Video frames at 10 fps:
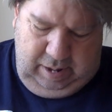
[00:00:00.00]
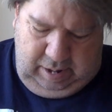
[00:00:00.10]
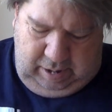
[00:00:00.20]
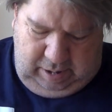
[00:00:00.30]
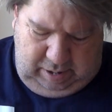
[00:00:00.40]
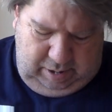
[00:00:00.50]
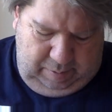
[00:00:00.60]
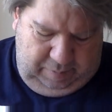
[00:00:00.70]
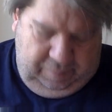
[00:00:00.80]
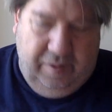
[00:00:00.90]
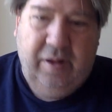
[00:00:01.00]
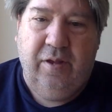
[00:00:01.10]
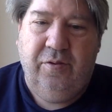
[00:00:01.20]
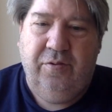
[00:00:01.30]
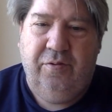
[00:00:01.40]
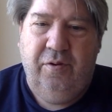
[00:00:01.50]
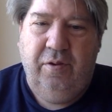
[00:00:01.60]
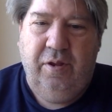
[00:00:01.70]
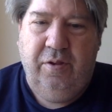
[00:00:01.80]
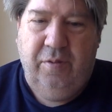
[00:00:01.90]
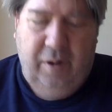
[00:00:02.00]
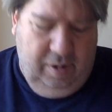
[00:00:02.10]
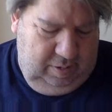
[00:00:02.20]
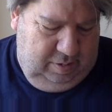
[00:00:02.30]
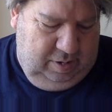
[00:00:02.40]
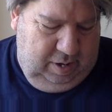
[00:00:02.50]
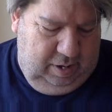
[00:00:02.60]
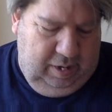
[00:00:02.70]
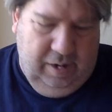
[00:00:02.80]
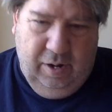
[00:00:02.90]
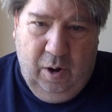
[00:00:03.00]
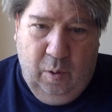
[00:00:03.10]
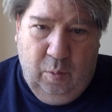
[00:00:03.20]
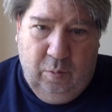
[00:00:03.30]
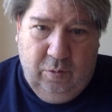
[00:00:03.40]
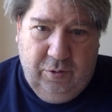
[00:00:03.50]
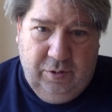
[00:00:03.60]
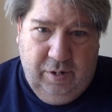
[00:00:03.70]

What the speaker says: I can't get my fingers through these little tiny little holes.